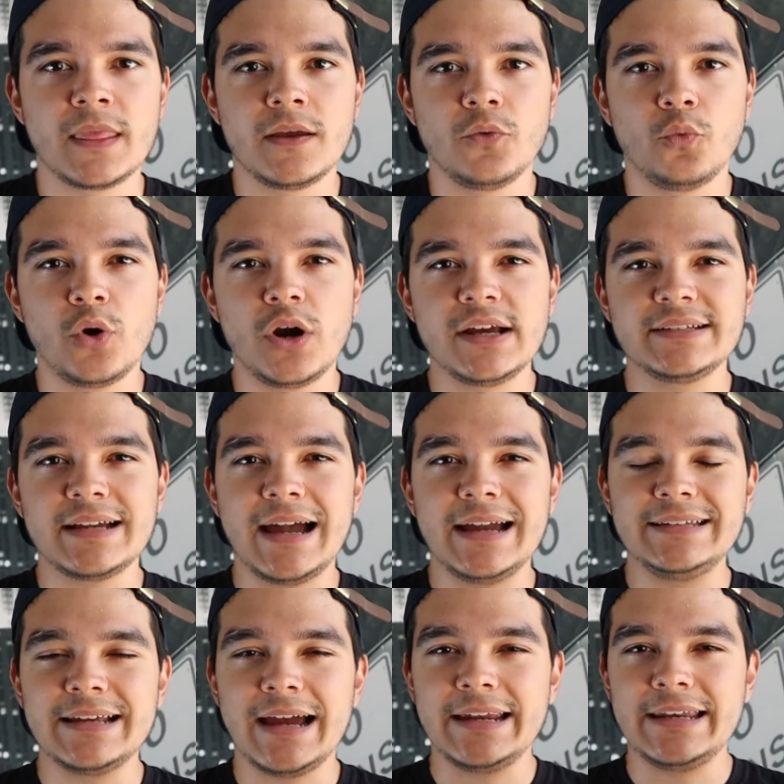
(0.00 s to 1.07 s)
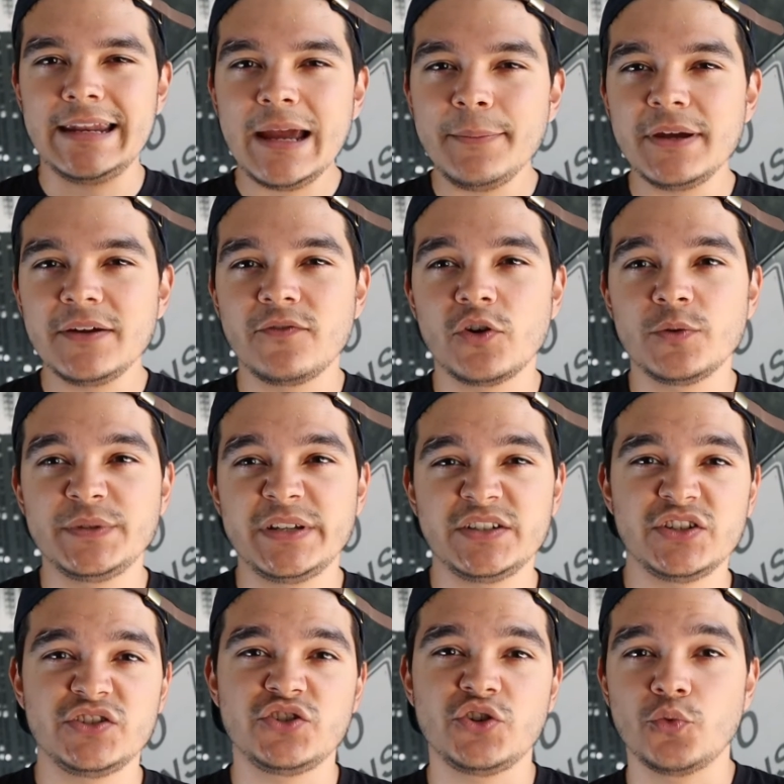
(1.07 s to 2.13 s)
Whereas a dynamic verb such
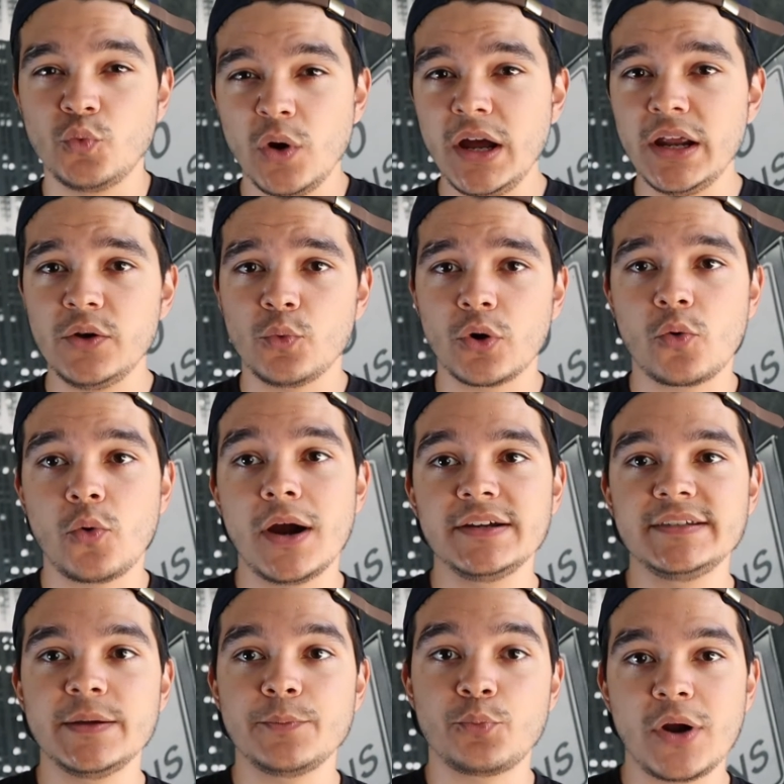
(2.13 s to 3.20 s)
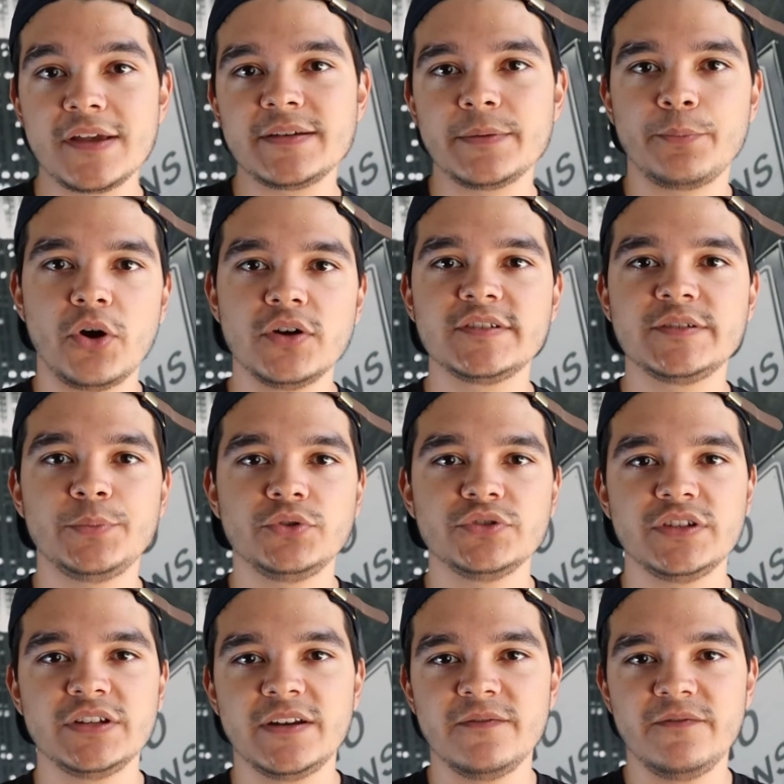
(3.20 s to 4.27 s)
as to run requires the present participle
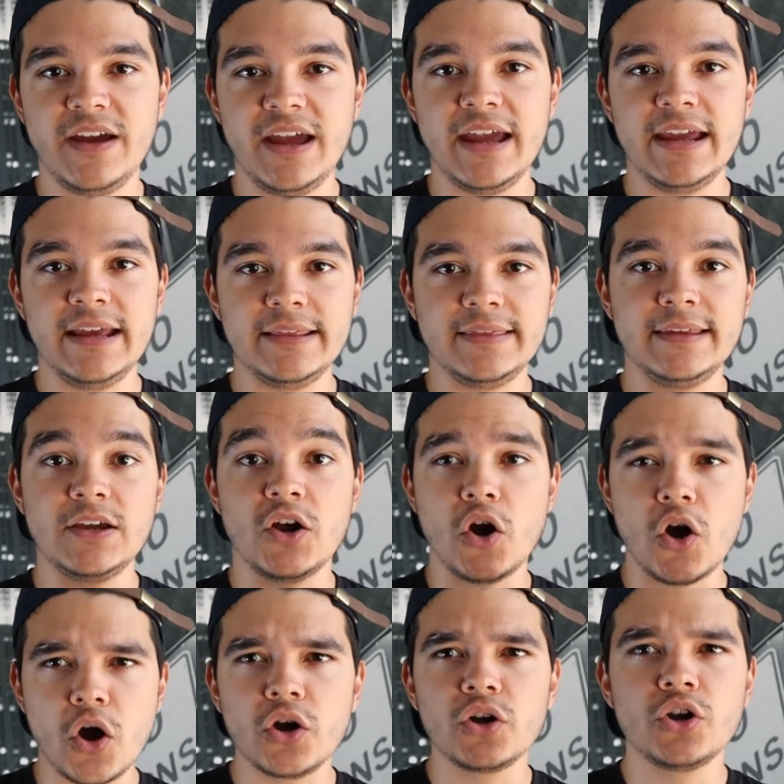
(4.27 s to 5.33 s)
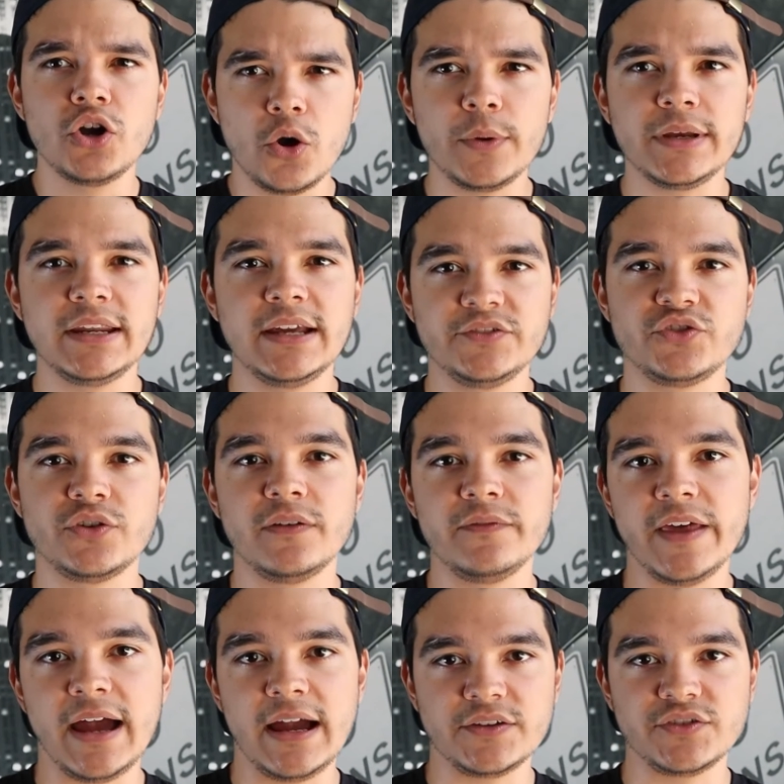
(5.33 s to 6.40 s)
to convey the ongoing nature of
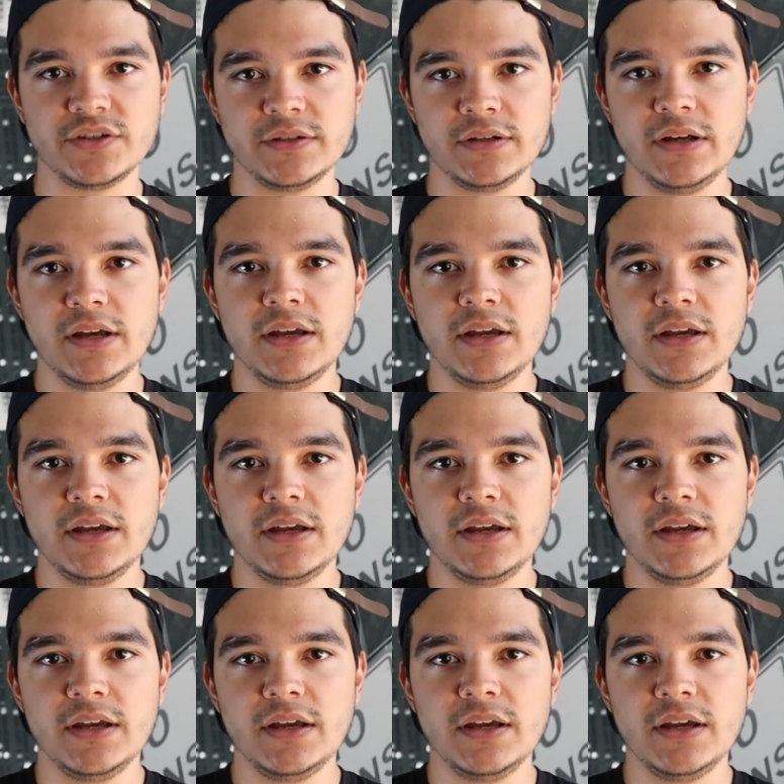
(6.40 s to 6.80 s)
the action.